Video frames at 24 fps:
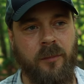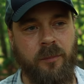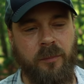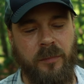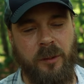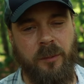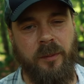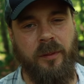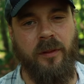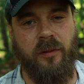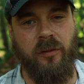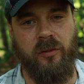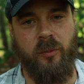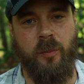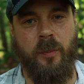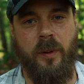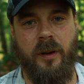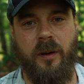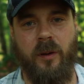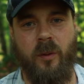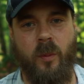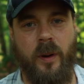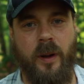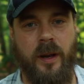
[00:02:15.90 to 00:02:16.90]
maybe there's a
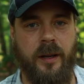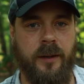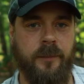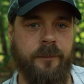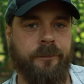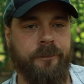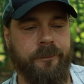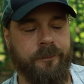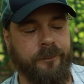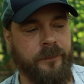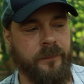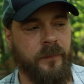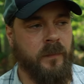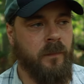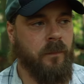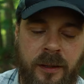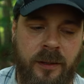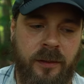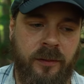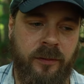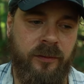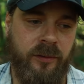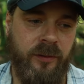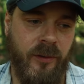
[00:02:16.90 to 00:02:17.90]
better way.
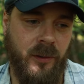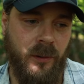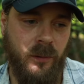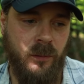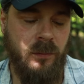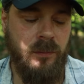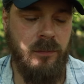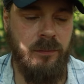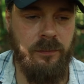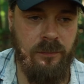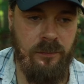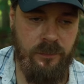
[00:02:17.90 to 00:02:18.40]
So,